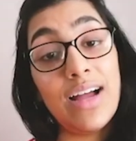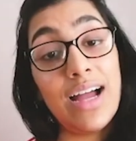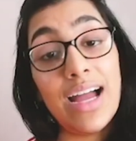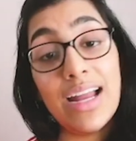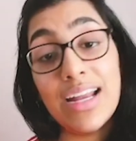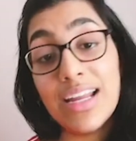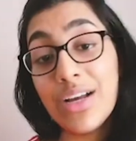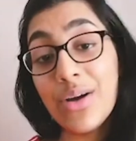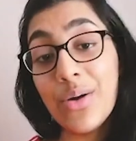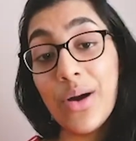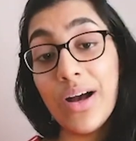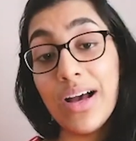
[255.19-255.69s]

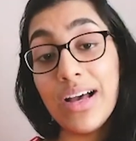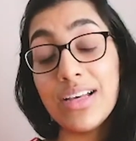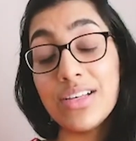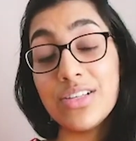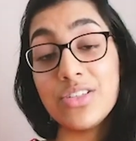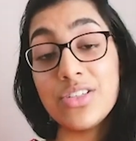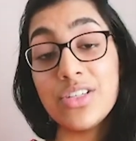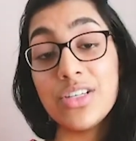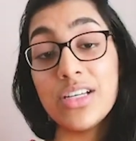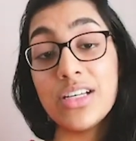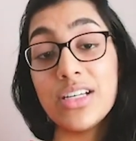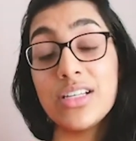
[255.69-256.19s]
any
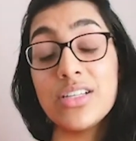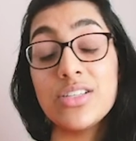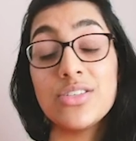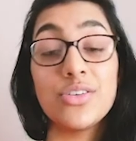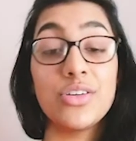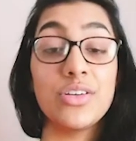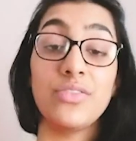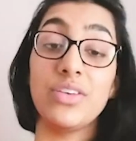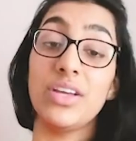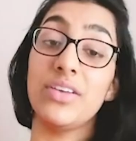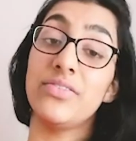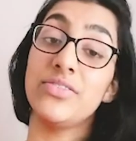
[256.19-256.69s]
questions
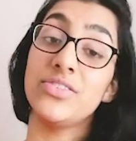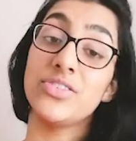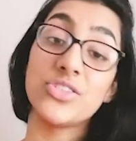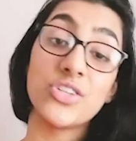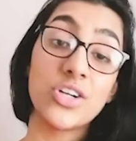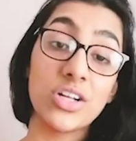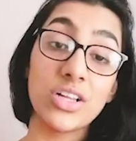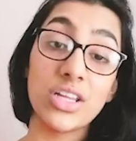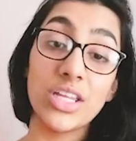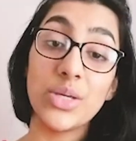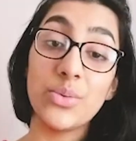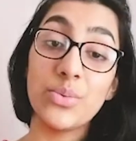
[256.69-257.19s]
or if you're
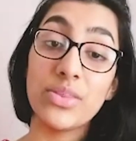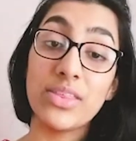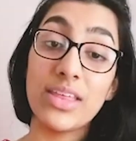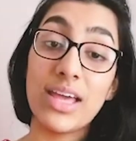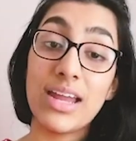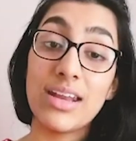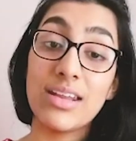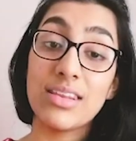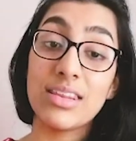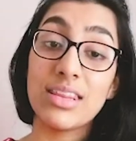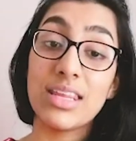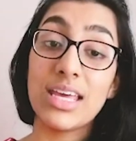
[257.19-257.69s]
struggling with
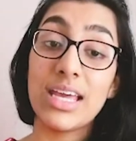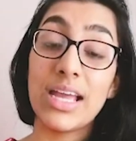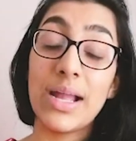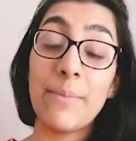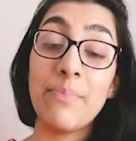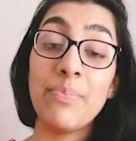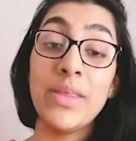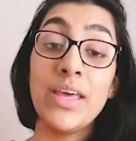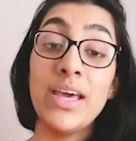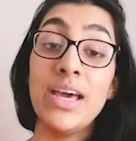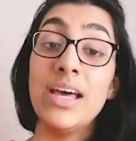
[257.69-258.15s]
anything,